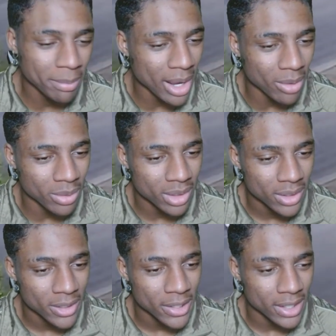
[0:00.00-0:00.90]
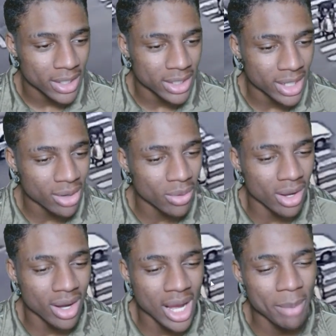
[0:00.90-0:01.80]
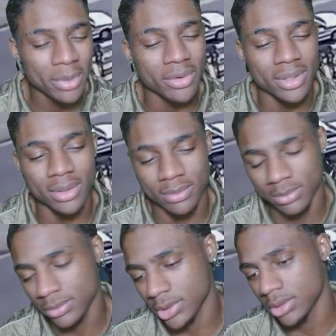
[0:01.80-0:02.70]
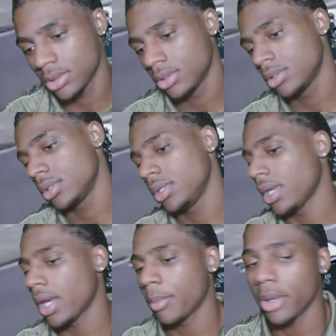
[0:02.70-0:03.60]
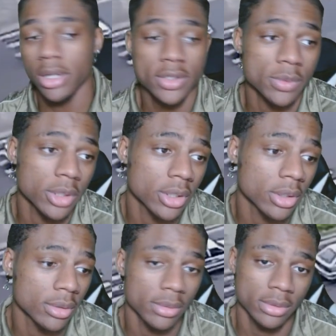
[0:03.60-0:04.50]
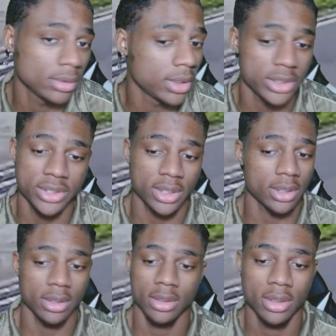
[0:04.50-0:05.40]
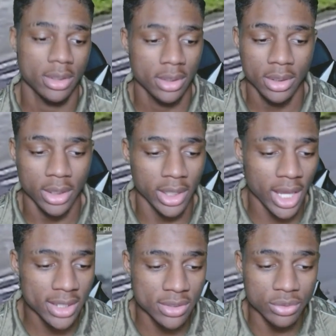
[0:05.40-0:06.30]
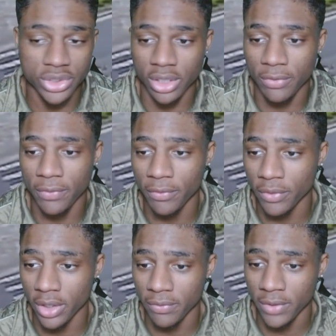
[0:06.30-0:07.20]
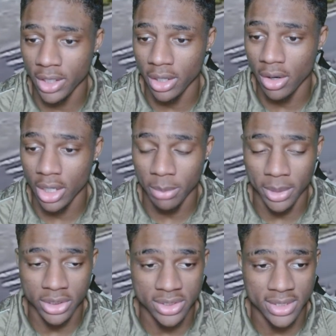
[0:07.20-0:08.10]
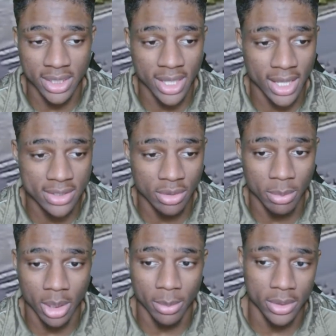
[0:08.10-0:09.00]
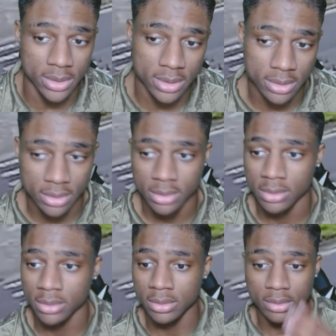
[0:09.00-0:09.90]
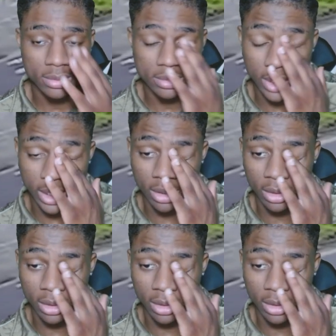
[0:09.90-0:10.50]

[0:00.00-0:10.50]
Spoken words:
I? Yo, calm the. Yeah, bro, this rug, this shit, and they too chillful for a fucking car to been just did that to him almost. Then done